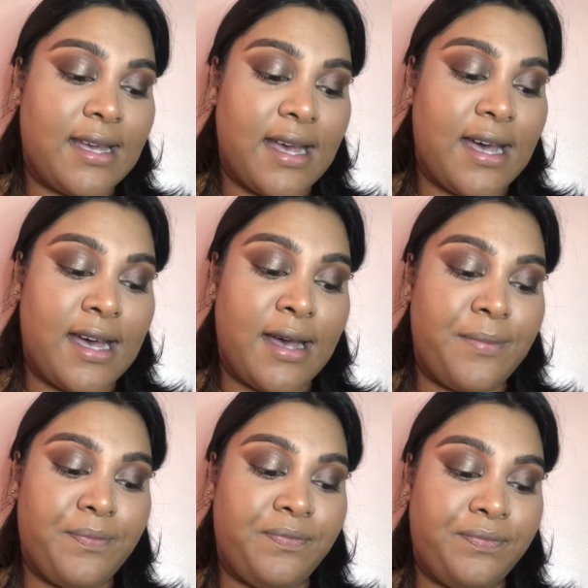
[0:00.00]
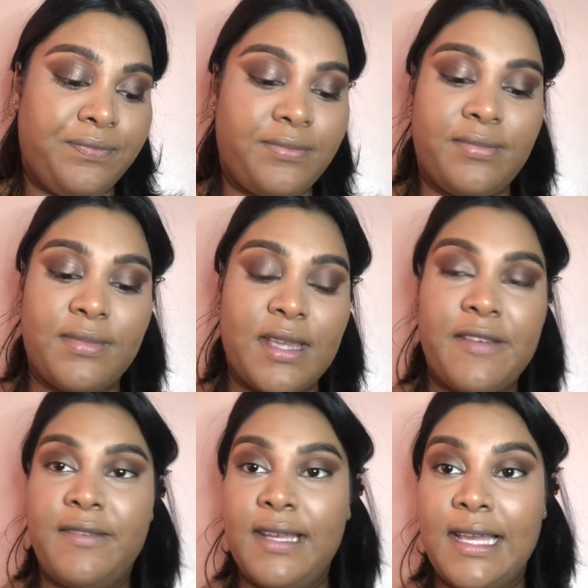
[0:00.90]
I
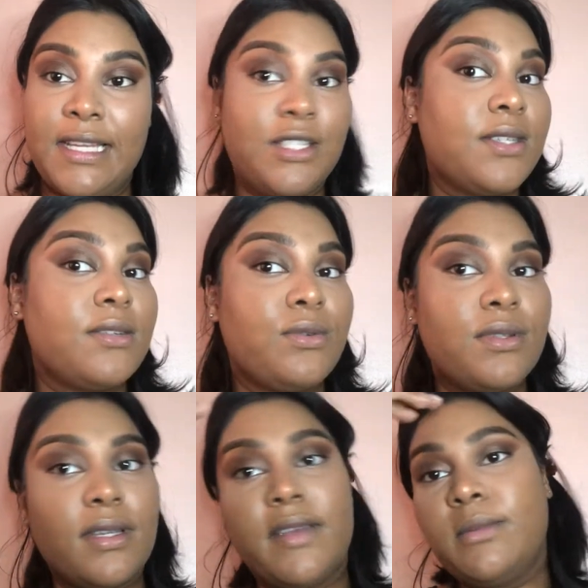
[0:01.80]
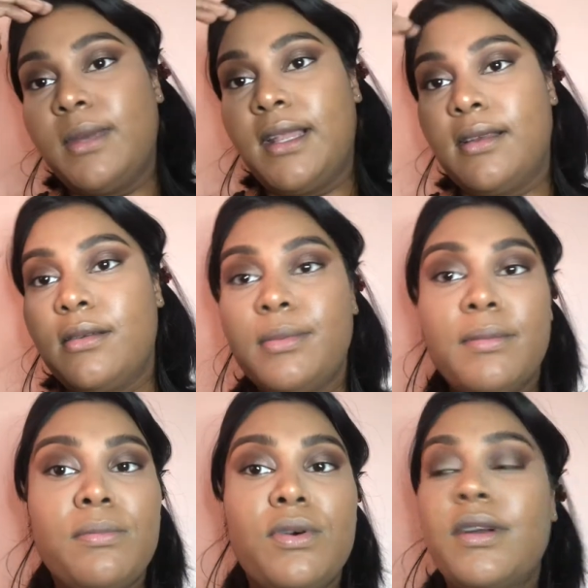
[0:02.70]
feel like it just also gives me a little
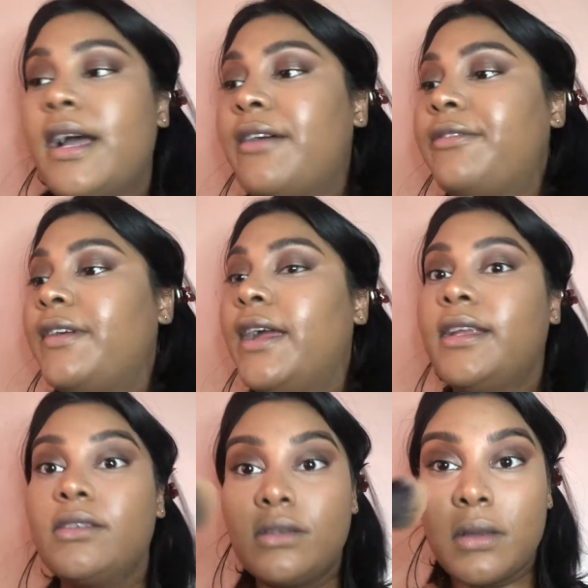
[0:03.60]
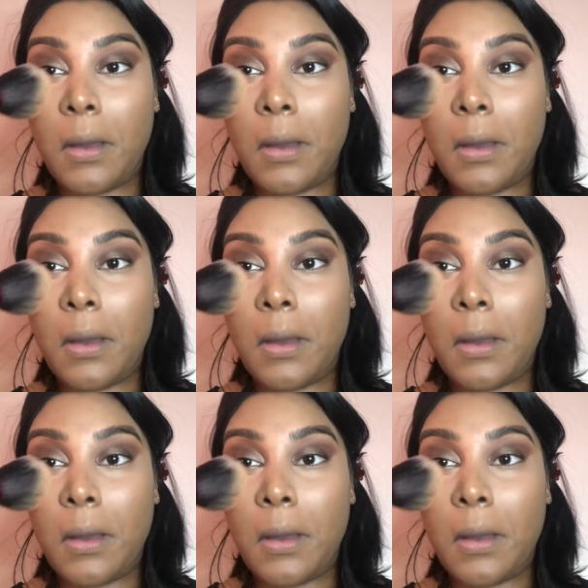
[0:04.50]
bit more coverage,